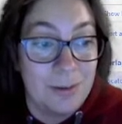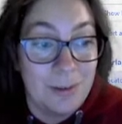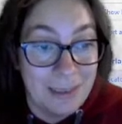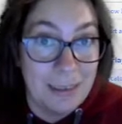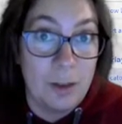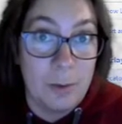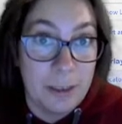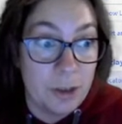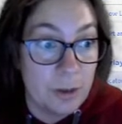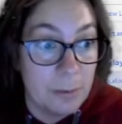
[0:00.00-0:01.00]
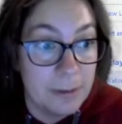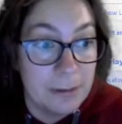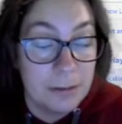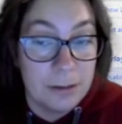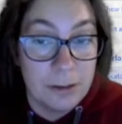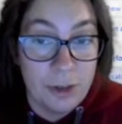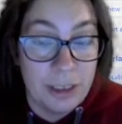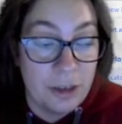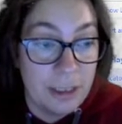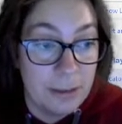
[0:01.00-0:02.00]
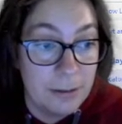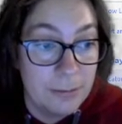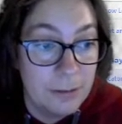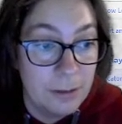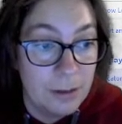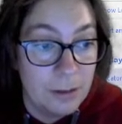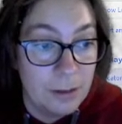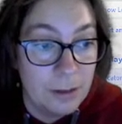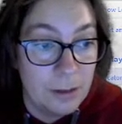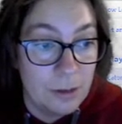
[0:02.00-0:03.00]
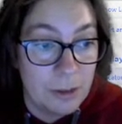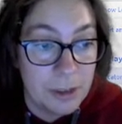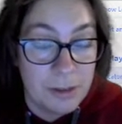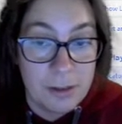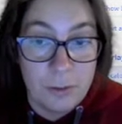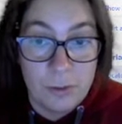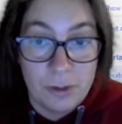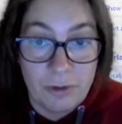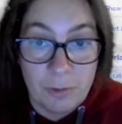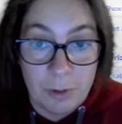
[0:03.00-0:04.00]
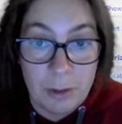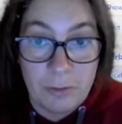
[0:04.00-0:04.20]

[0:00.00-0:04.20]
well, now we're in trouble, train track or disused railway.